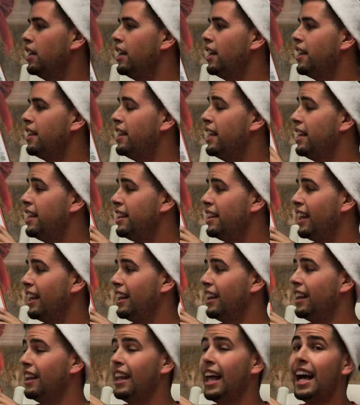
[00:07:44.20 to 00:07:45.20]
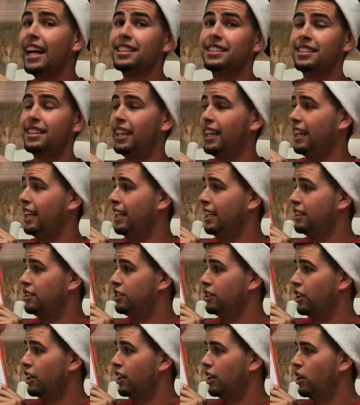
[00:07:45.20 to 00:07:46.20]
Then the last thing he
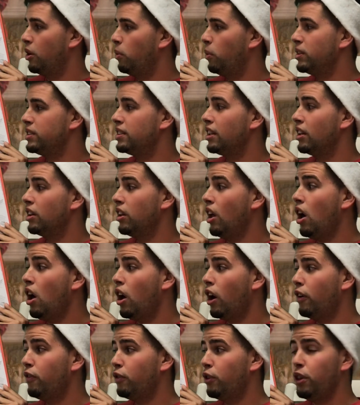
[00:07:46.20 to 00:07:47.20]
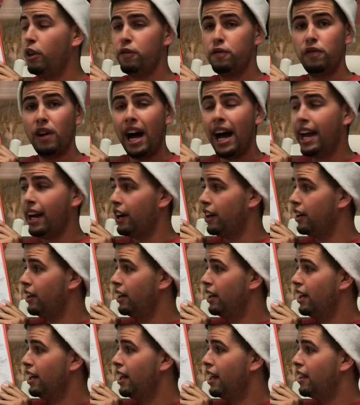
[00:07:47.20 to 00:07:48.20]
took was the log for the fire.
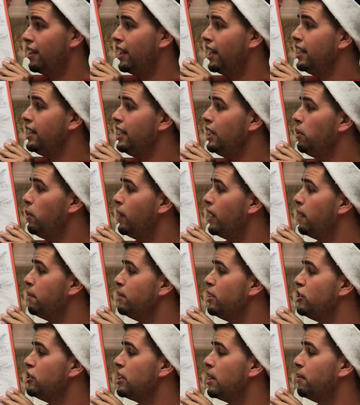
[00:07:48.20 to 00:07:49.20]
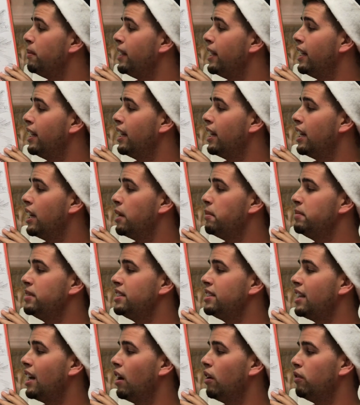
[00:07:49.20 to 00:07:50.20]
Then he went up the chimney,
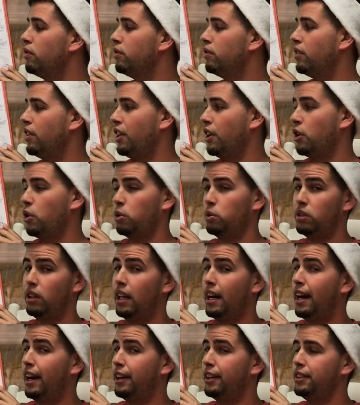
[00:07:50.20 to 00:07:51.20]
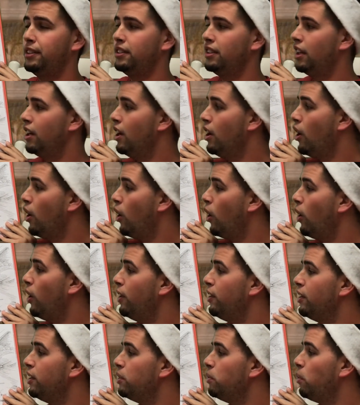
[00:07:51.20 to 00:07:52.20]
himself, the old liar.
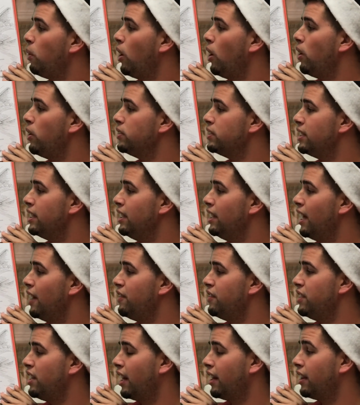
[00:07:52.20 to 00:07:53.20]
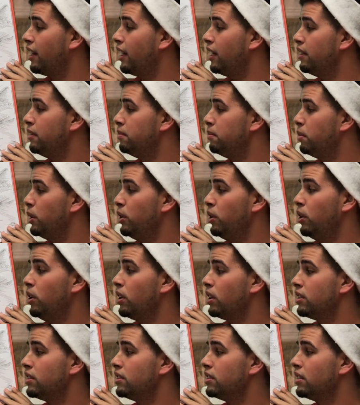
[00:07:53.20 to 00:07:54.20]
On their walls he left nothing but
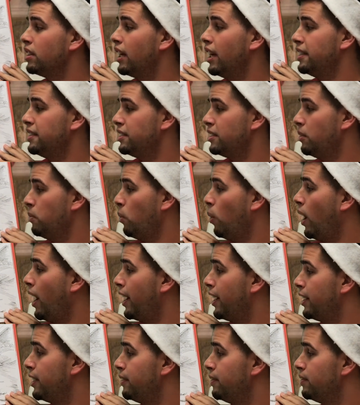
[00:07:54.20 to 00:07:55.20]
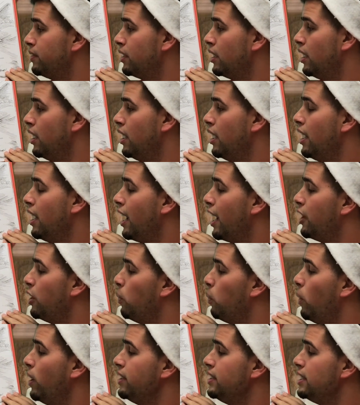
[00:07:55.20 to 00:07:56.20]
hooks and some wire. And
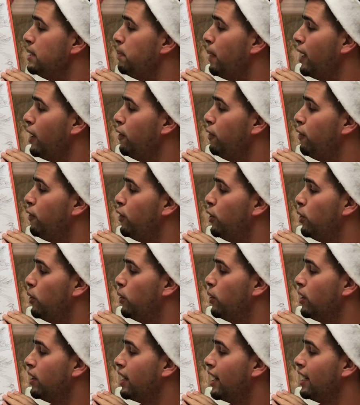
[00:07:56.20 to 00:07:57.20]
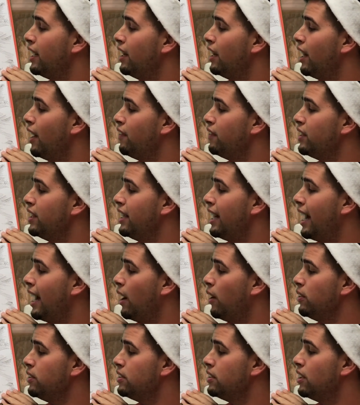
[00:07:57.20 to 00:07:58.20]
the one speck of food that he left in the
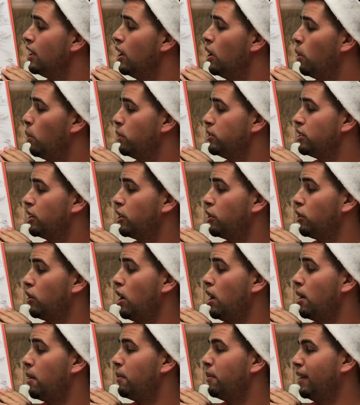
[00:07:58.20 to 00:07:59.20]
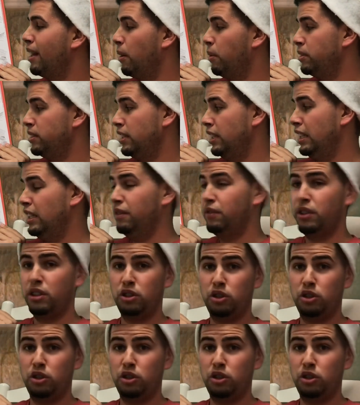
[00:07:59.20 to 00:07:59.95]
house was a crumb that was even